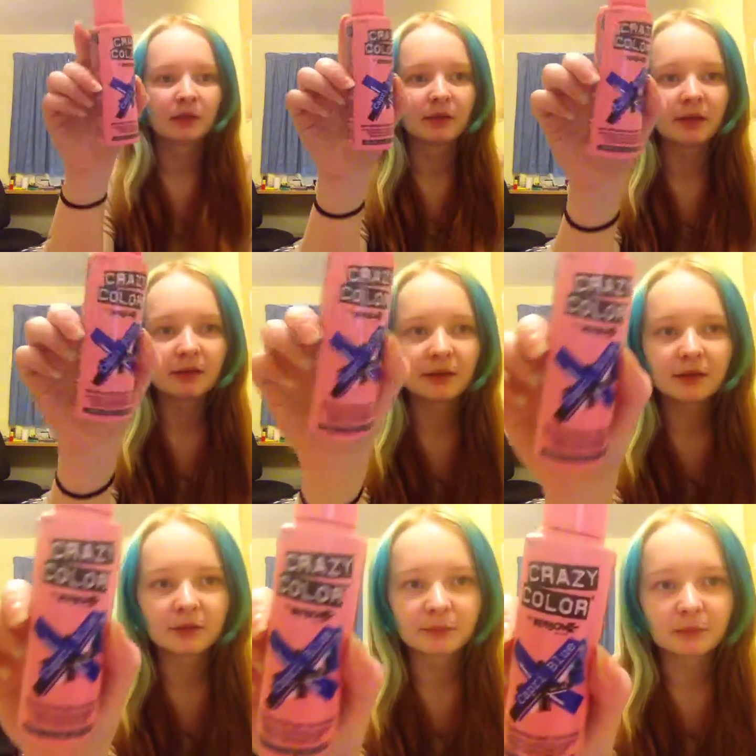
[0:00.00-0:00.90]
this
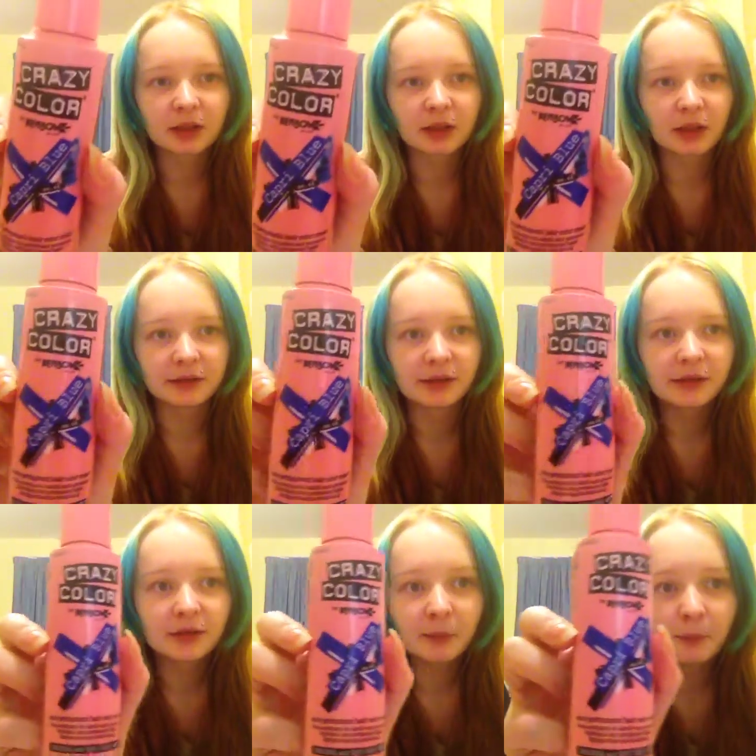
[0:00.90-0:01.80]
is a
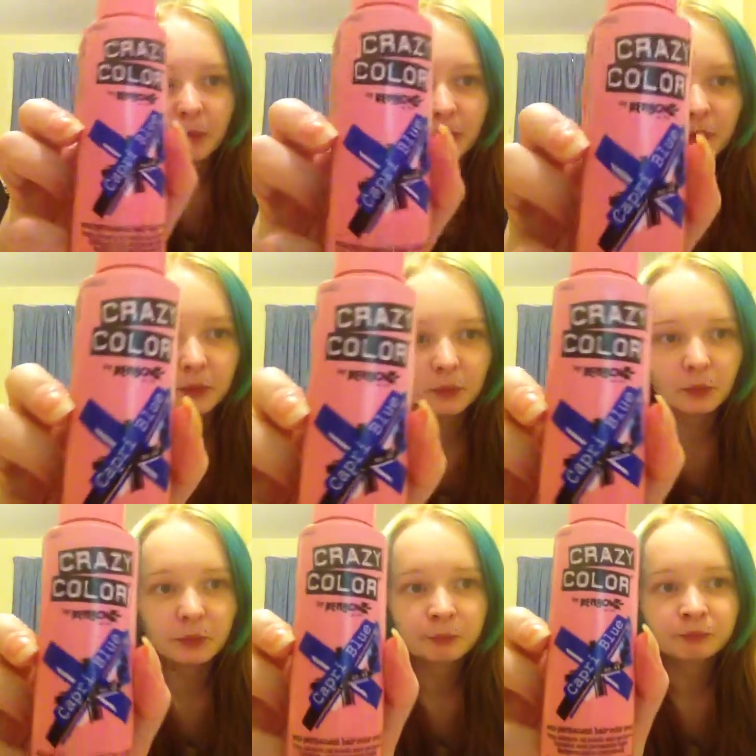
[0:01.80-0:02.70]
decent
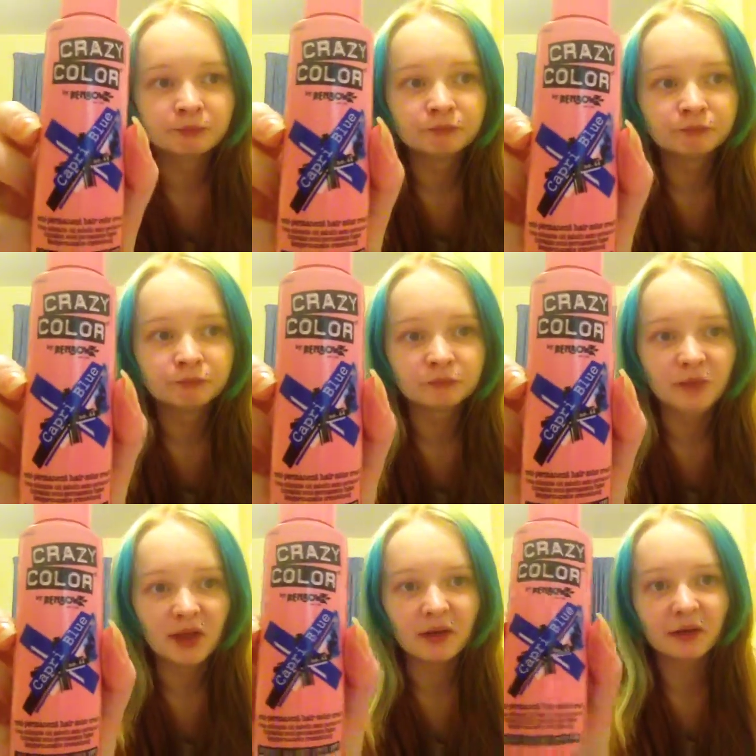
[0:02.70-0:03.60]
blue.
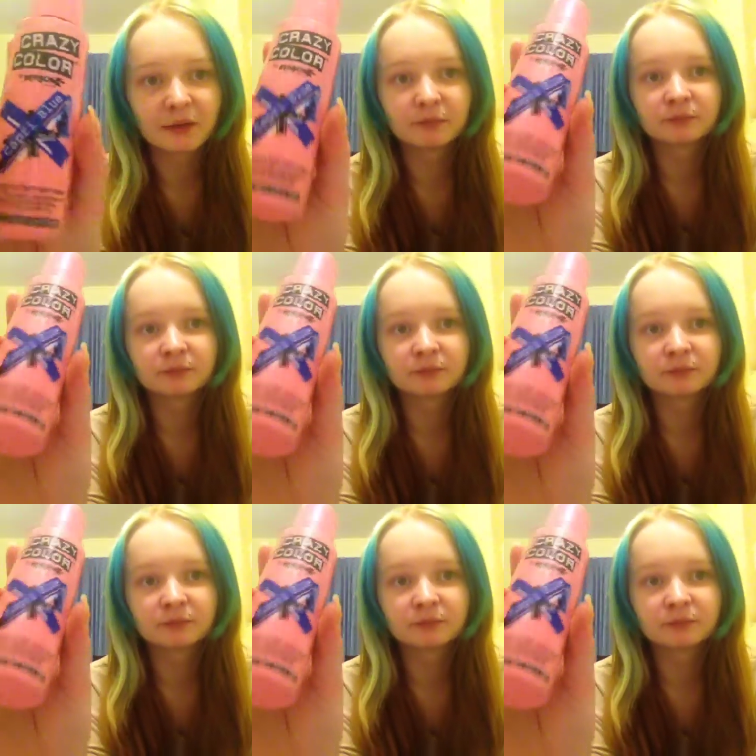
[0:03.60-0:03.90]
Yeah.